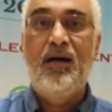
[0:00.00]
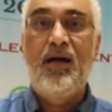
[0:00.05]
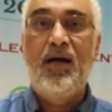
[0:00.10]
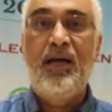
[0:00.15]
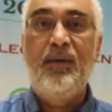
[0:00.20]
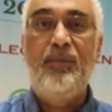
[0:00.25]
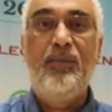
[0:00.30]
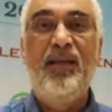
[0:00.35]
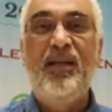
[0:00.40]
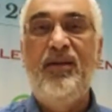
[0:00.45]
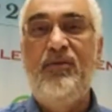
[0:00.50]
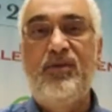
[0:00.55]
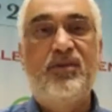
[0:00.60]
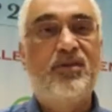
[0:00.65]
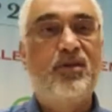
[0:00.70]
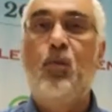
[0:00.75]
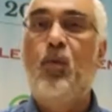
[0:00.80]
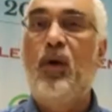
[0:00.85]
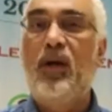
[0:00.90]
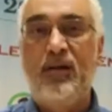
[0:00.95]
I believe
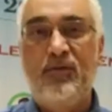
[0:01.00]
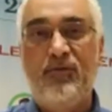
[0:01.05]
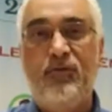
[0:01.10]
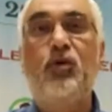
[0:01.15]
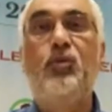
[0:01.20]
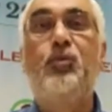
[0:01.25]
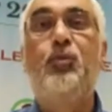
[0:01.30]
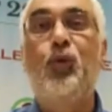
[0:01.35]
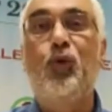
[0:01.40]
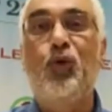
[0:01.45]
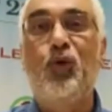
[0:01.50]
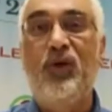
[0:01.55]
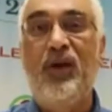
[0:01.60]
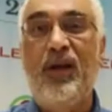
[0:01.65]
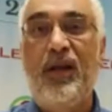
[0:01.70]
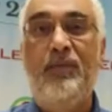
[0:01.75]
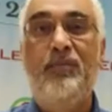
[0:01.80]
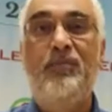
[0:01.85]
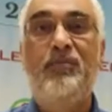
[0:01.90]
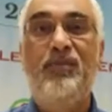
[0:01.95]
it's a wonderful
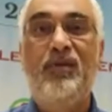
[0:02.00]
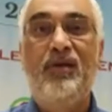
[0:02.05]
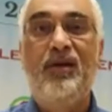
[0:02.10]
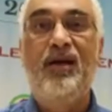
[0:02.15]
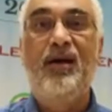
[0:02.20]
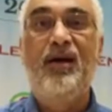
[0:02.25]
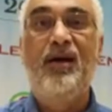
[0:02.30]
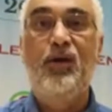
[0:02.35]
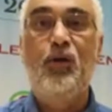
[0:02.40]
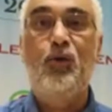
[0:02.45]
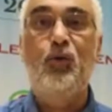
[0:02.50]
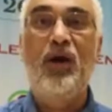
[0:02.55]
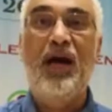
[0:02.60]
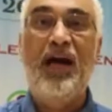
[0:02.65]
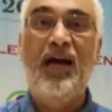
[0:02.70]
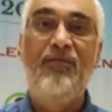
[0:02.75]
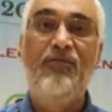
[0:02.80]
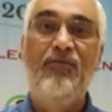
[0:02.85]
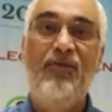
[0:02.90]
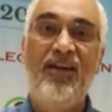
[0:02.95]
program to
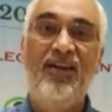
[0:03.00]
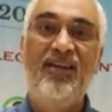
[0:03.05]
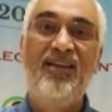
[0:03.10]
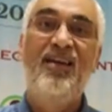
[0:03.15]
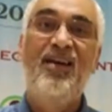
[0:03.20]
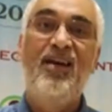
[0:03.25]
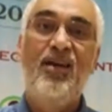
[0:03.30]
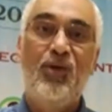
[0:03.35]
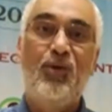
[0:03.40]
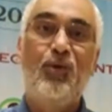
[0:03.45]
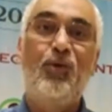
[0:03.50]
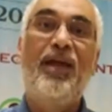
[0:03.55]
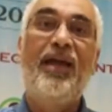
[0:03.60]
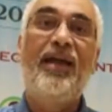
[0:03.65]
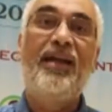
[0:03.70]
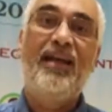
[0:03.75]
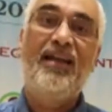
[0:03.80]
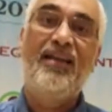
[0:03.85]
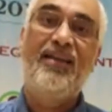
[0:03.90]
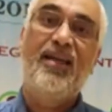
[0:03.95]
have where you
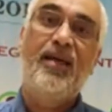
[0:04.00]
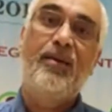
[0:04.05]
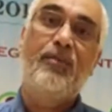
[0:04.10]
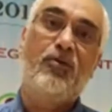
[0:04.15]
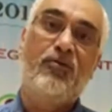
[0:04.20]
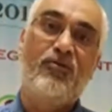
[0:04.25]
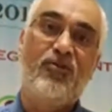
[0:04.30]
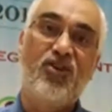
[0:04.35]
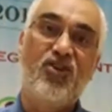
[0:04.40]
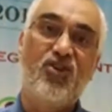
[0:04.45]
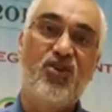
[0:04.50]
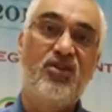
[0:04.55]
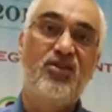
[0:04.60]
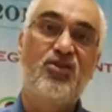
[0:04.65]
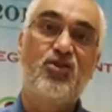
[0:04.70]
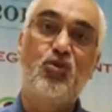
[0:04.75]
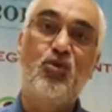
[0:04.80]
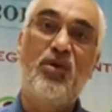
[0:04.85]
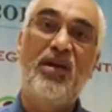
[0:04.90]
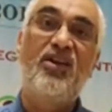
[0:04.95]
get healthcare
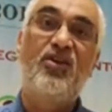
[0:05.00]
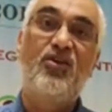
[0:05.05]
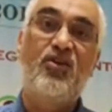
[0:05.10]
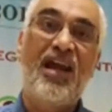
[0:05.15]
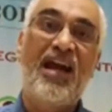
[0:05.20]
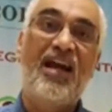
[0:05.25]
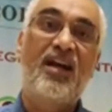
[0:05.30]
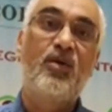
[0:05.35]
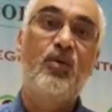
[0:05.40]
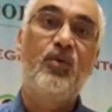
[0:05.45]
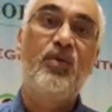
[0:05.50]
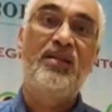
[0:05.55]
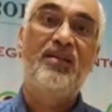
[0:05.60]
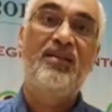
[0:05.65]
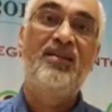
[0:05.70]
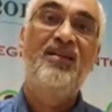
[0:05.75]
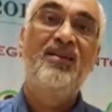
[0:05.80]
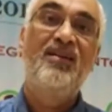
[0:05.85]
professionals to interact with